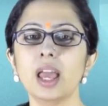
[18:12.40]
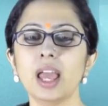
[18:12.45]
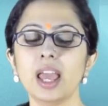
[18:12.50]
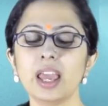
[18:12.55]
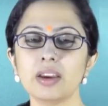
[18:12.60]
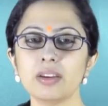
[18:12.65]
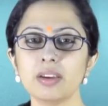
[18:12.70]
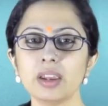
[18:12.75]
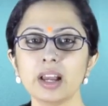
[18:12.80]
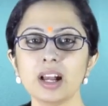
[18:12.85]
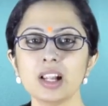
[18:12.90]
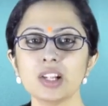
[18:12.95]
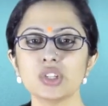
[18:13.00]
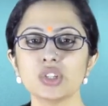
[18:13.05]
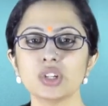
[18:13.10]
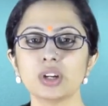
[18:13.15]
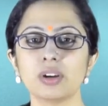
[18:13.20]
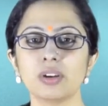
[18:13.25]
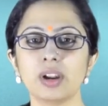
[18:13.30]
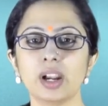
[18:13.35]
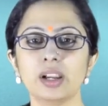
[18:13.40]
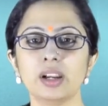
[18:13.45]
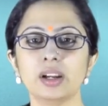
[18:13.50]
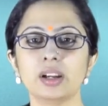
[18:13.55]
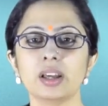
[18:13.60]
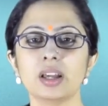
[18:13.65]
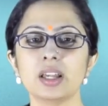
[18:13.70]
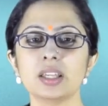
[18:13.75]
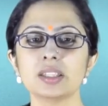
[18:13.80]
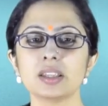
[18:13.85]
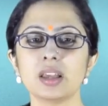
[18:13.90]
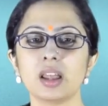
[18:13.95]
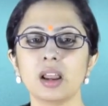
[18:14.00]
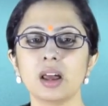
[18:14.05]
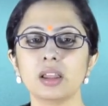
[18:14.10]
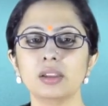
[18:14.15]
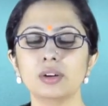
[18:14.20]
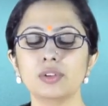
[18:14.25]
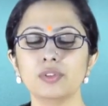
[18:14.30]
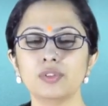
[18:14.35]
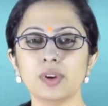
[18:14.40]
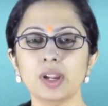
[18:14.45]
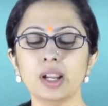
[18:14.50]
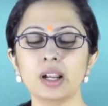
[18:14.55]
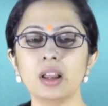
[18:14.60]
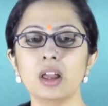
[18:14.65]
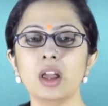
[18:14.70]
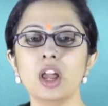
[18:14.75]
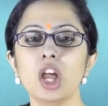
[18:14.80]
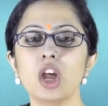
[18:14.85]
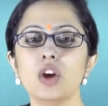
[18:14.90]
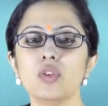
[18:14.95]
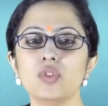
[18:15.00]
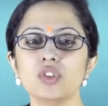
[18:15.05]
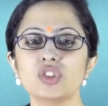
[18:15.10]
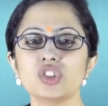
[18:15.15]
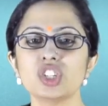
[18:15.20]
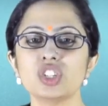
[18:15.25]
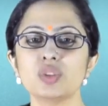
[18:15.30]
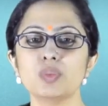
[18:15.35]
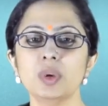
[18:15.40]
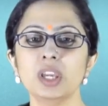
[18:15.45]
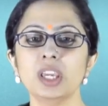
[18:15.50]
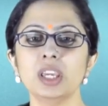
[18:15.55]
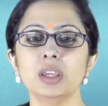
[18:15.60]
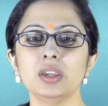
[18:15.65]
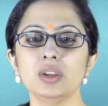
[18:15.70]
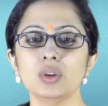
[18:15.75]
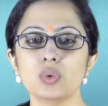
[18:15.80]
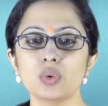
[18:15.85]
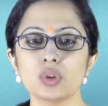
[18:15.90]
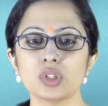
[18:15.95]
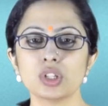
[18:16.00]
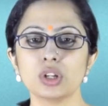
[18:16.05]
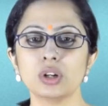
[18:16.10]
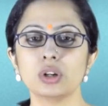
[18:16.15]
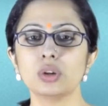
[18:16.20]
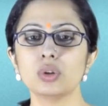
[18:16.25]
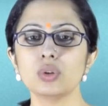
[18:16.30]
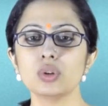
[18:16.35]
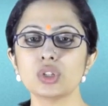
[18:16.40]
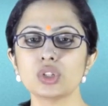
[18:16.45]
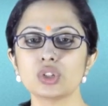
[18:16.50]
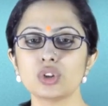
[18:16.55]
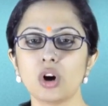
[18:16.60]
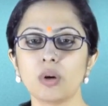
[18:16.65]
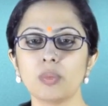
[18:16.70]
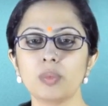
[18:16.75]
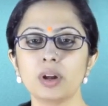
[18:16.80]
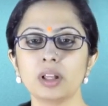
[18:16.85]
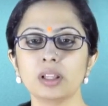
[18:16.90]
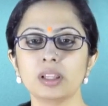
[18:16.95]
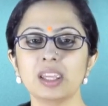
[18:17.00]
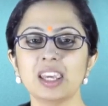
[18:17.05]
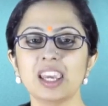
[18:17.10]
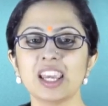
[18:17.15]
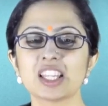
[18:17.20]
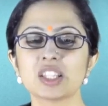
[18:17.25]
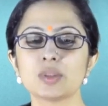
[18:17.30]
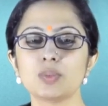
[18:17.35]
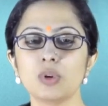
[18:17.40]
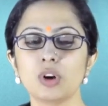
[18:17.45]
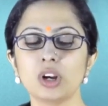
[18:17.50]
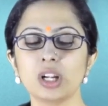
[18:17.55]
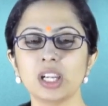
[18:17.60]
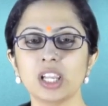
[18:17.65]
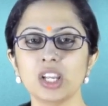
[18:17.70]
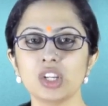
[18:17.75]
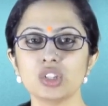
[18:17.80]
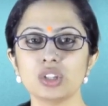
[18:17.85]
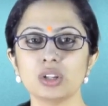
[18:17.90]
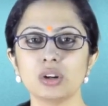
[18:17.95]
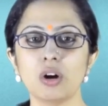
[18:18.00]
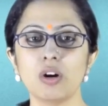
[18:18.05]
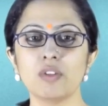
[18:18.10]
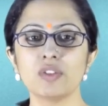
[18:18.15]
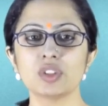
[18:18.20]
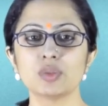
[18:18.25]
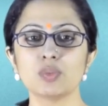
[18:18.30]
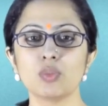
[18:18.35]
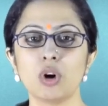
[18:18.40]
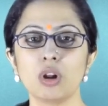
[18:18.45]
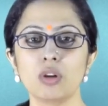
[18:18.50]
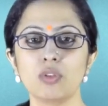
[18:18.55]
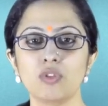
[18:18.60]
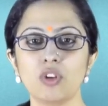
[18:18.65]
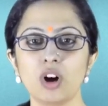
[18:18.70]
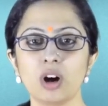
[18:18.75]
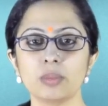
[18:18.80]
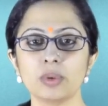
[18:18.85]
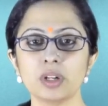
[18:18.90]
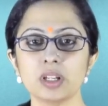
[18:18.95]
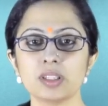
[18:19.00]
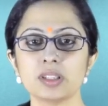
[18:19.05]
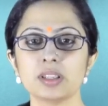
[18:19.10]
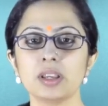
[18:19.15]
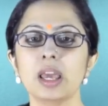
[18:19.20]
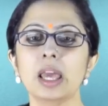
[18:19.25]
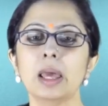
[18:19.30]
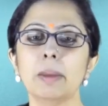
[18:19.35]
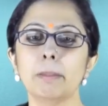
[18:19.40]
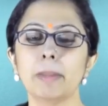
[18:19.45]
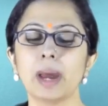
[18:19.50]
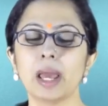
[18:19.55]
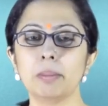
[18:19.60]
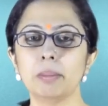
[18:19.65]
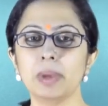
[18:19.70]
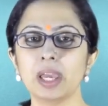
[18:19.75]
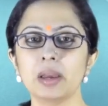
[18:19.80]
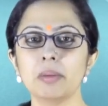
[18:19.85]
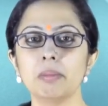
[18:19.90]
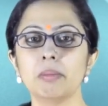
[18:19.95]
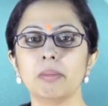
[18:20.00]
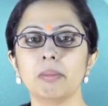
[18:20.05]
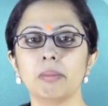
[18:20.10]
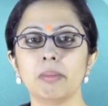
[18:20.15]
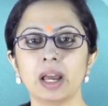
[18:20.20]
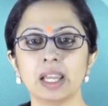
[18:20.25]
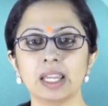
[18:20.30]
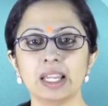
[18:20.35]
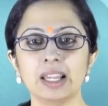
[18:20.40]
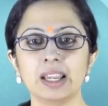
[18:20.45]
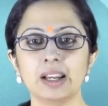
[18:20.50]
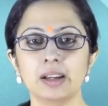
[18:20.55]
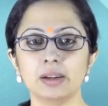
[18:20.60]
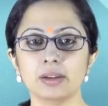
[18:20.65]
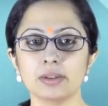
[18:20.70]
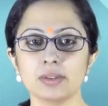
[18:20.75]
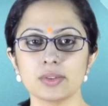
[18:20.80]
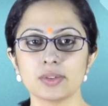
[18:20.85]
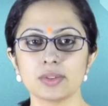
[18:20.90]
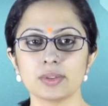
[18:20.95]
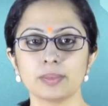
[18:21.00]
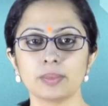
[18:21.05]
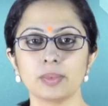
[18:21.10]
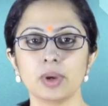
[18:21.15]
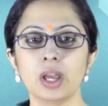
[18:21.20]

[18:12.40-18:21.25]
Agriculture credit is another field which is being used to stop the exploitation of small farmers by big money lenders.